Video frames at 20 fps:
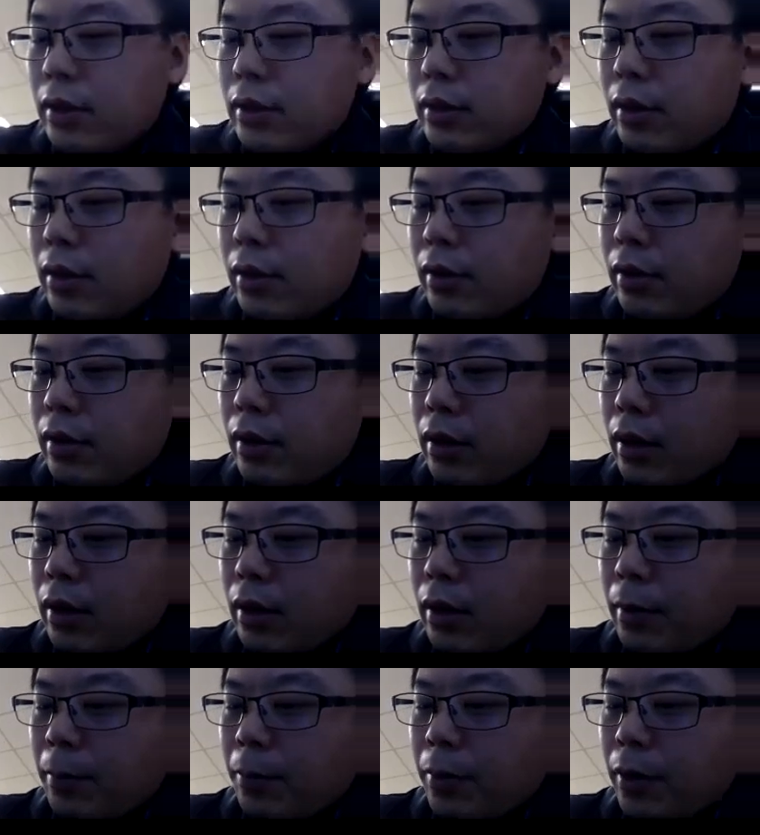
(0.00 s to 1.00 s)
So
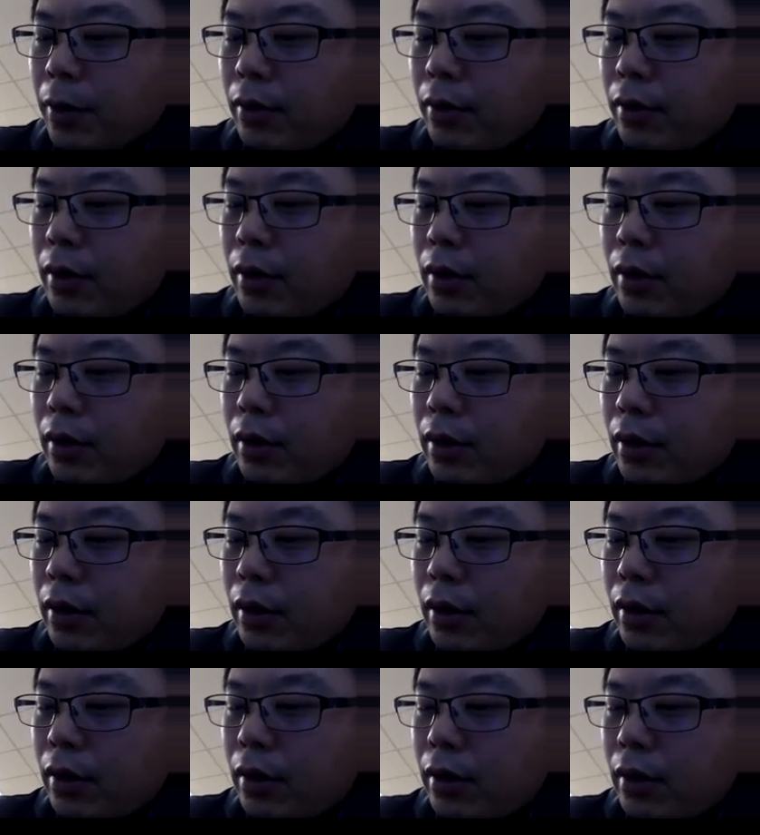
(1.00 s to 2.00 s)
a point
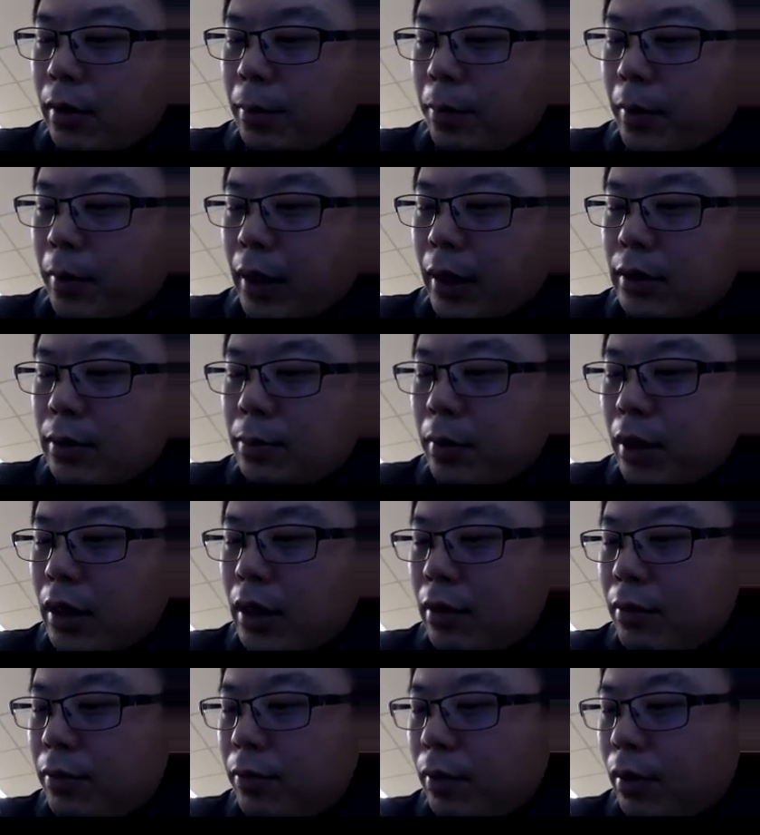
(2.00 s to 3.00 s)
in base
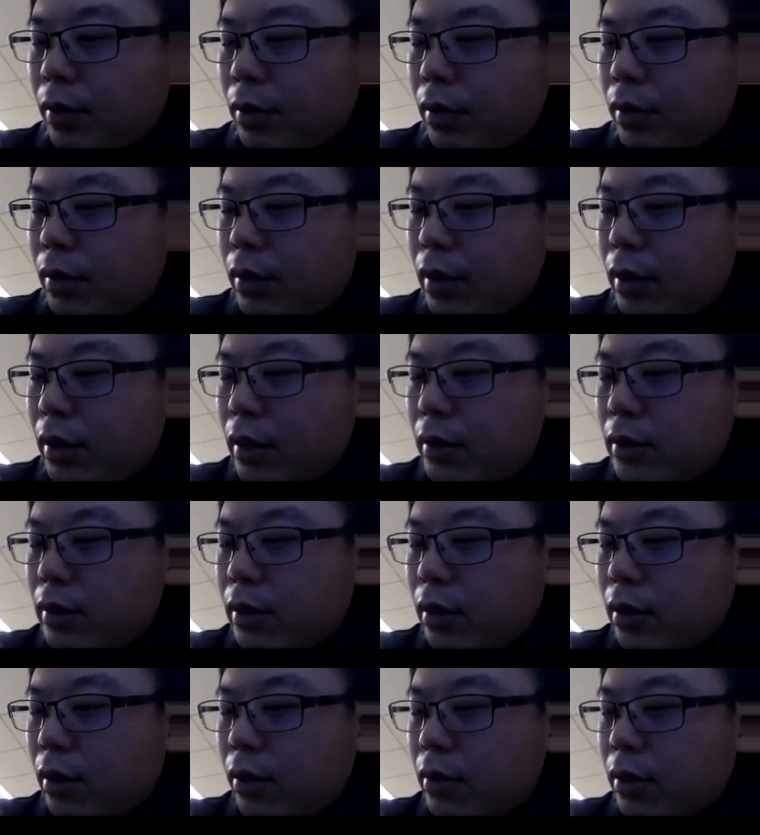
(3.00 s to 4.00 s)
manifold is
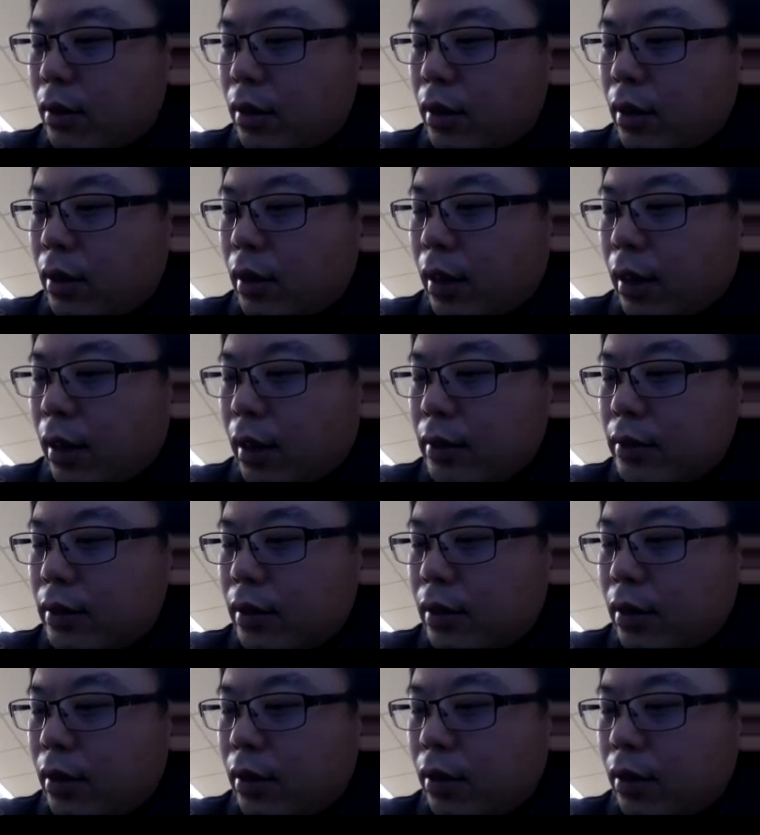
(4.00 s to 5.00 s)
called
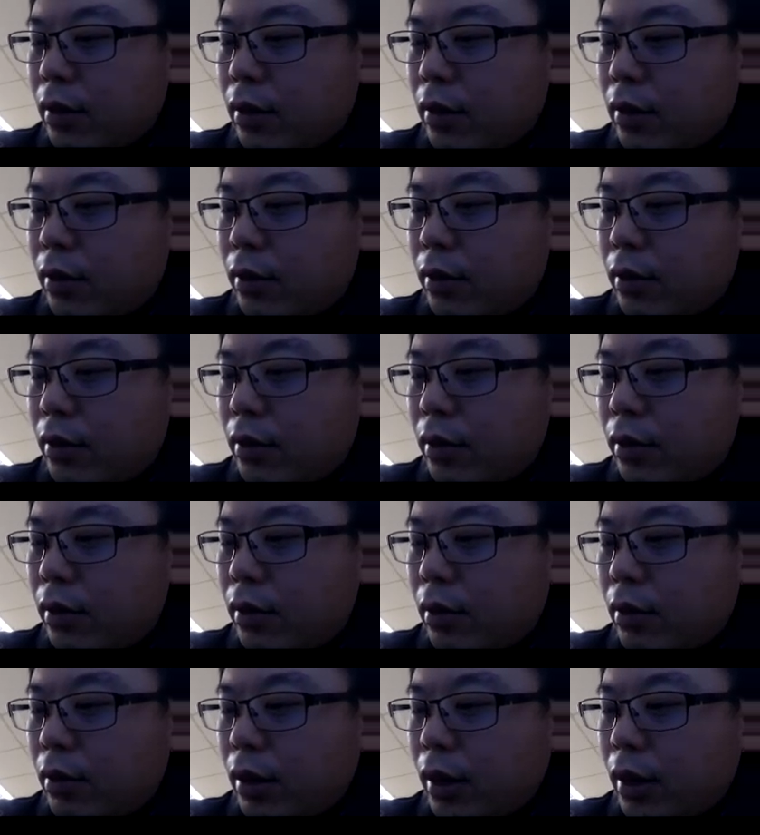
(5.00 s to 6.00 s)
classical
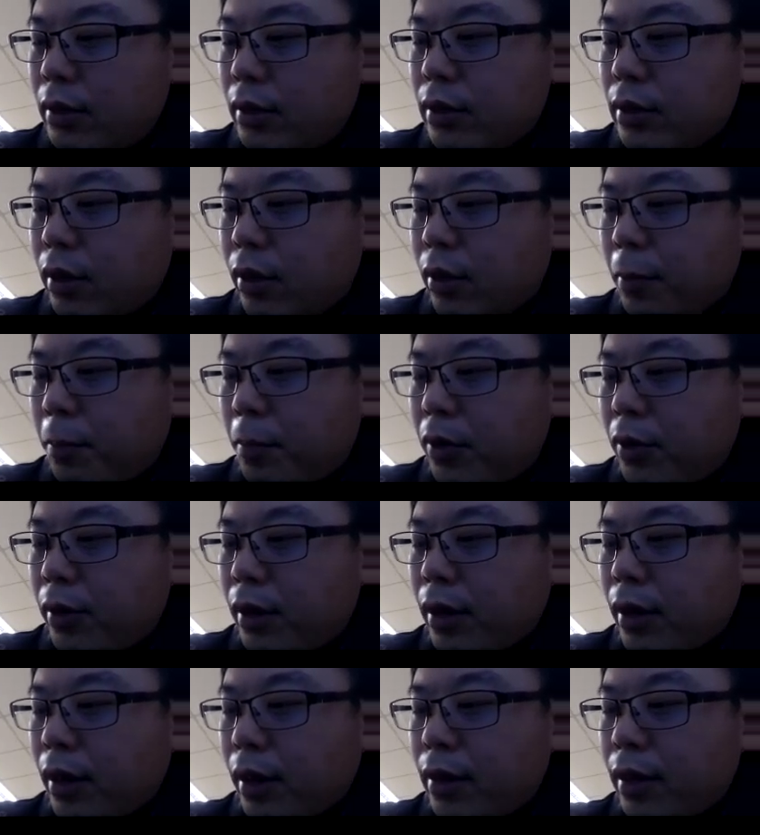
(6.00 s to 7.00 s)
locus or
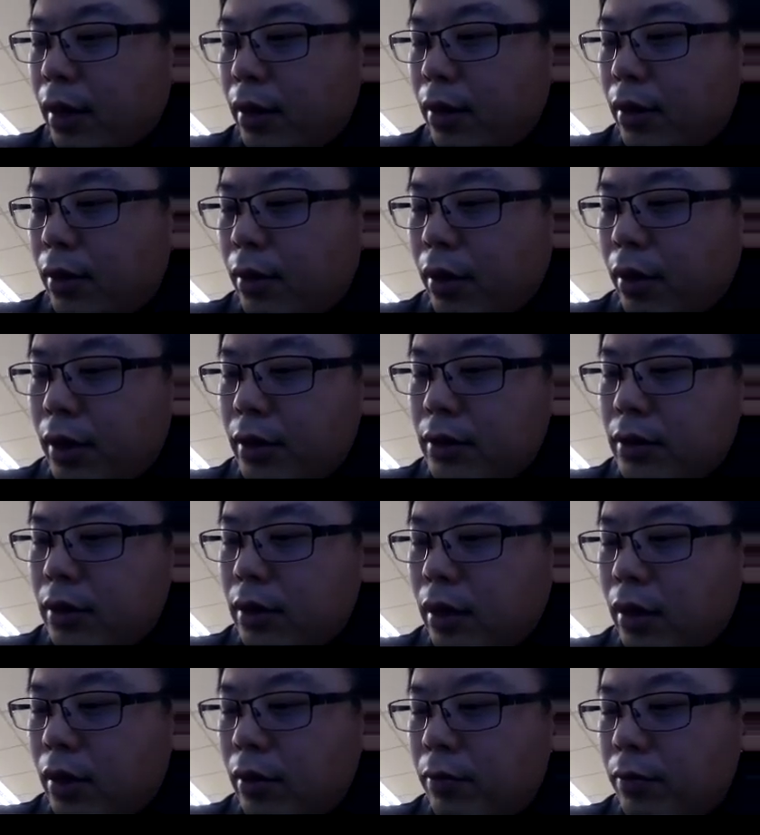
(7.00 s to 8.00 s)
Morioka locus
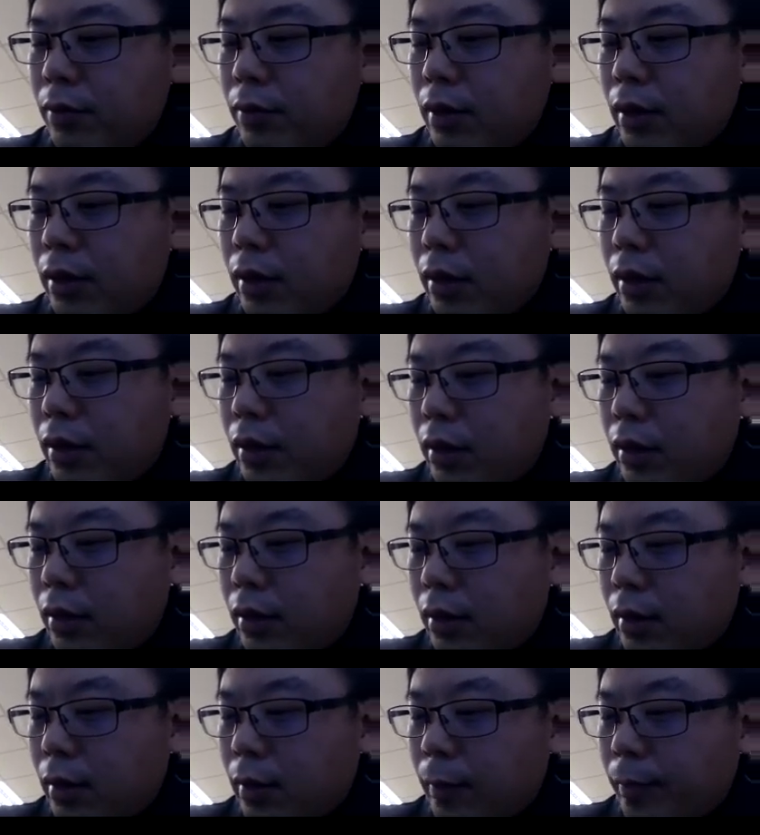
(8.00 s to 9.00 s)
if the
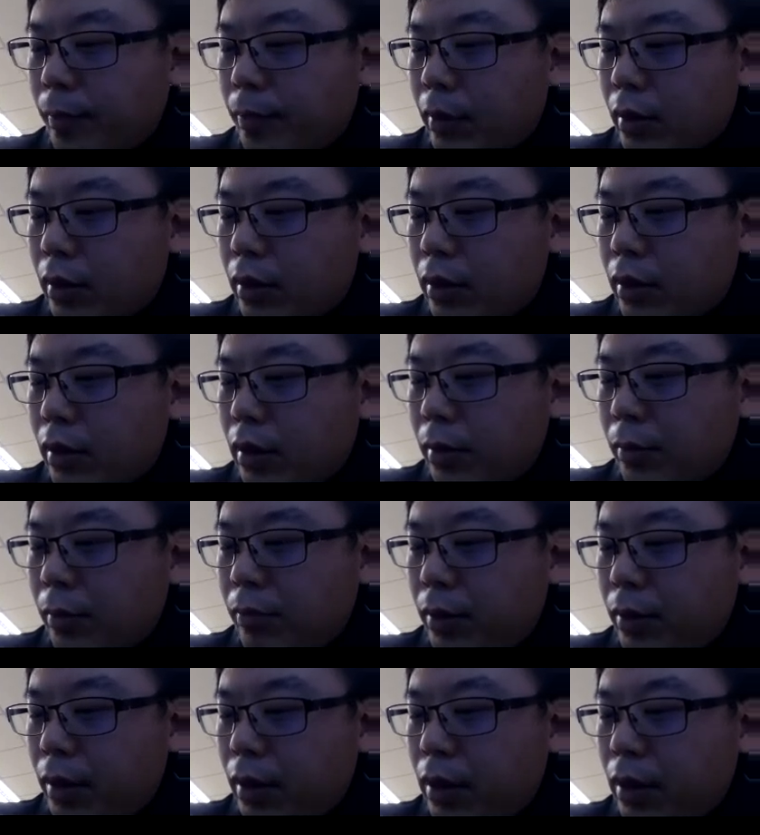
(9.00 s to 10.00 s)
if
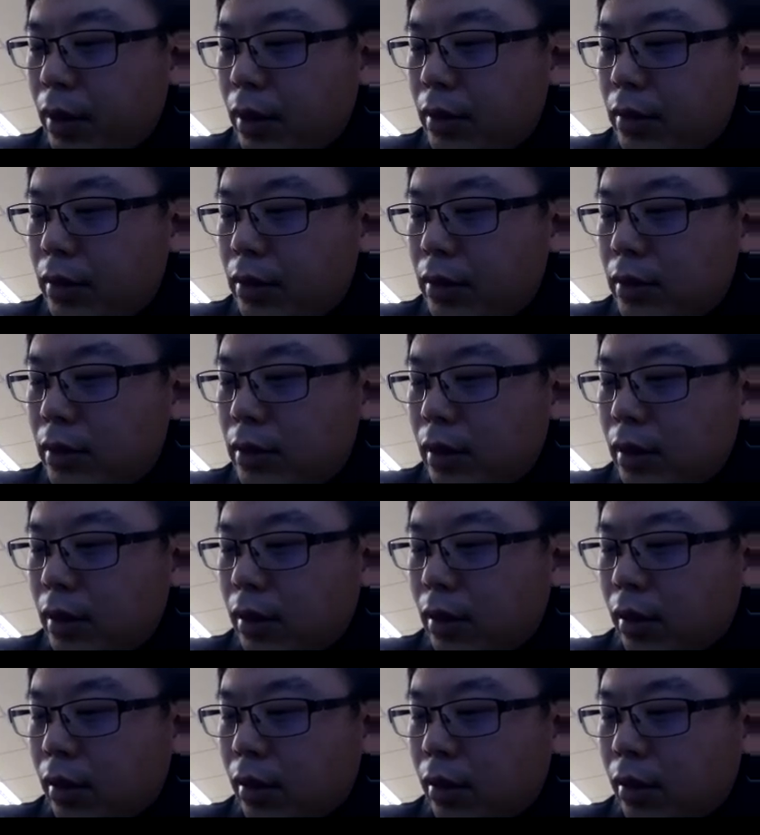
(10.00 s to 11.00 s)
it is
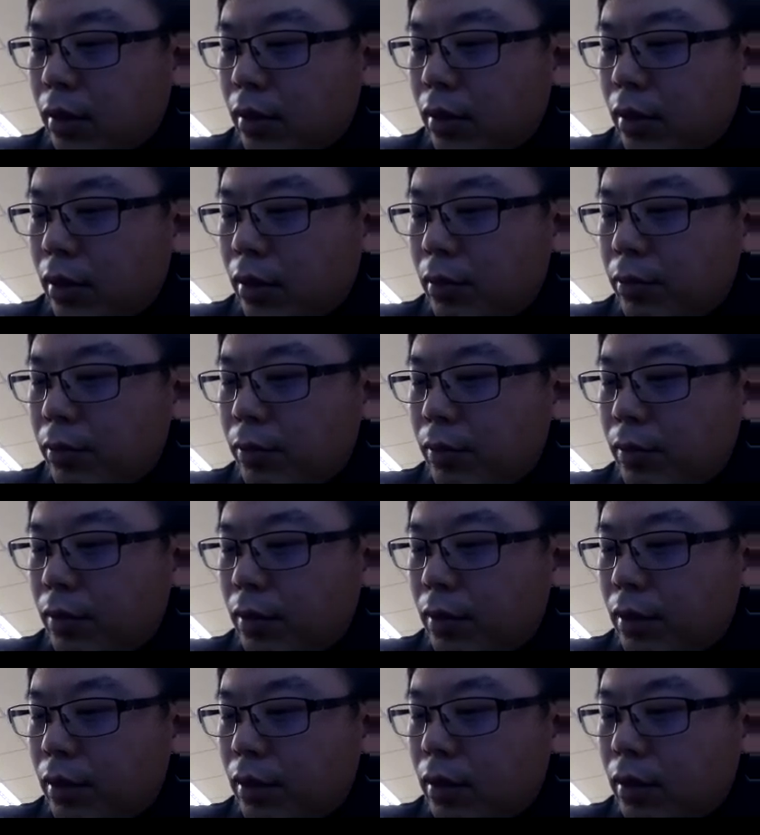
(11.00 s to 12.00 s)
zero of
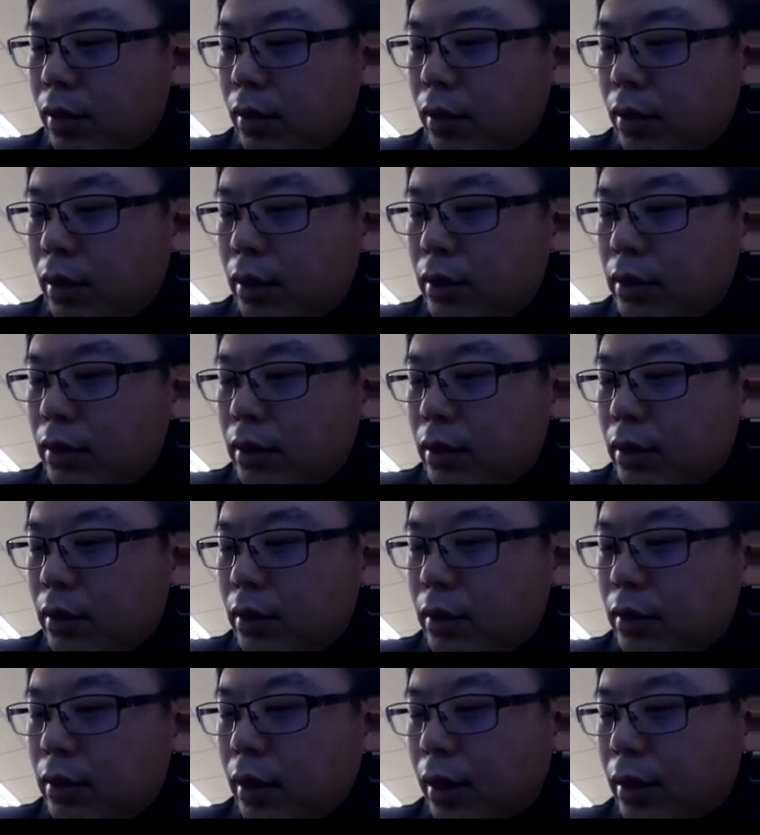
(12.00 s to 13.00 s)
this
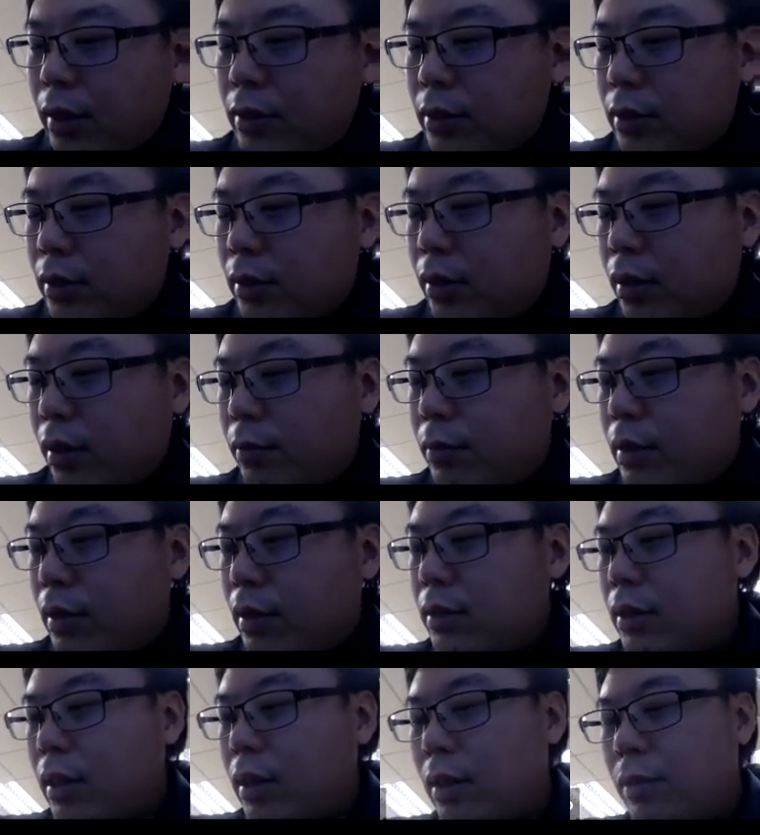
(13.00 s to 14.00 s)
section of
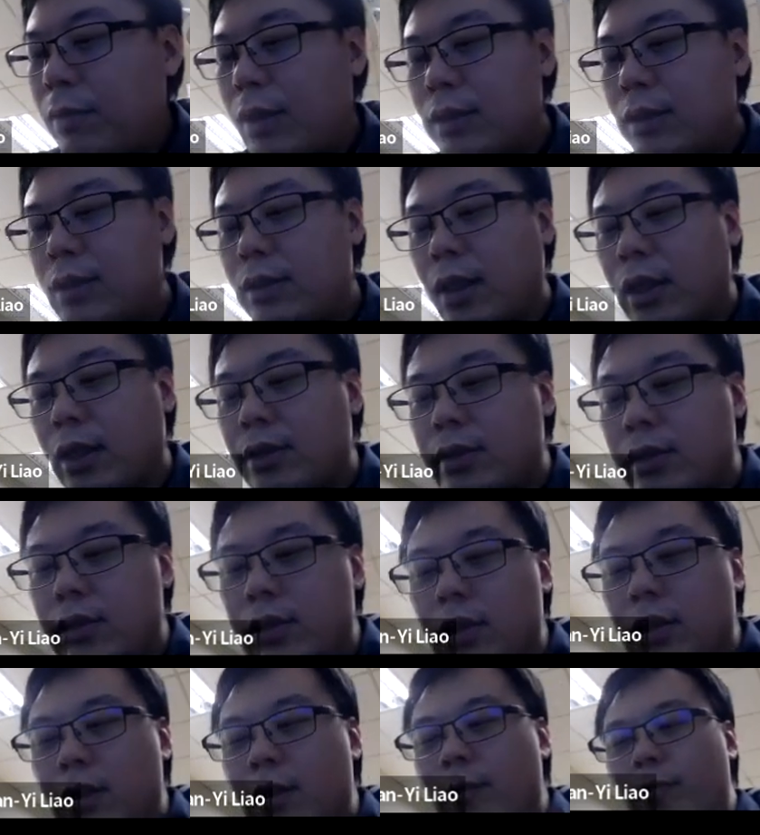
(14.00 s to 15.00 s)
this given
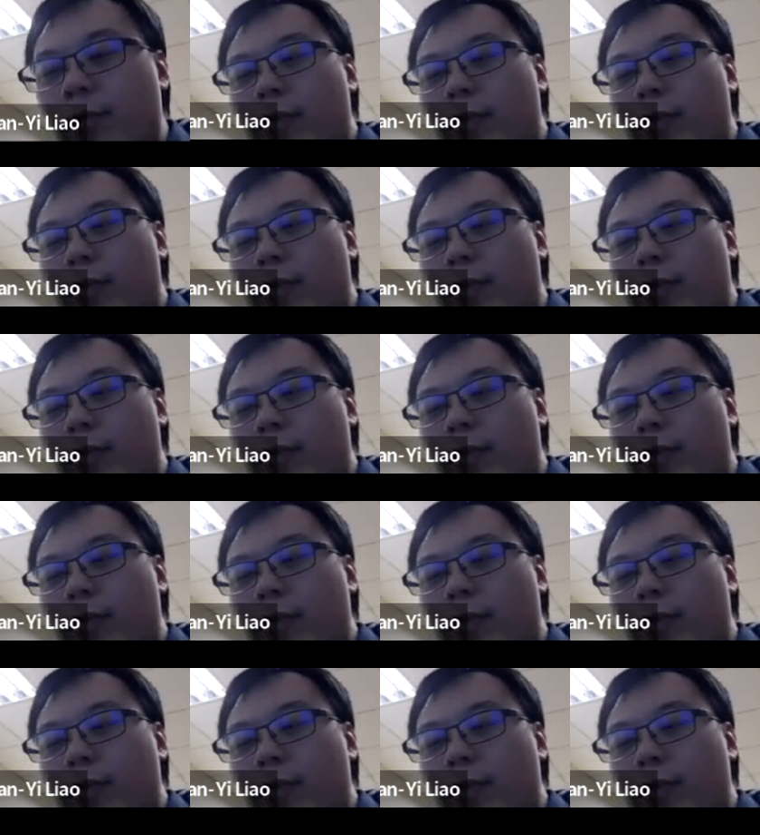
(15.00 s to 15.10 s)
section.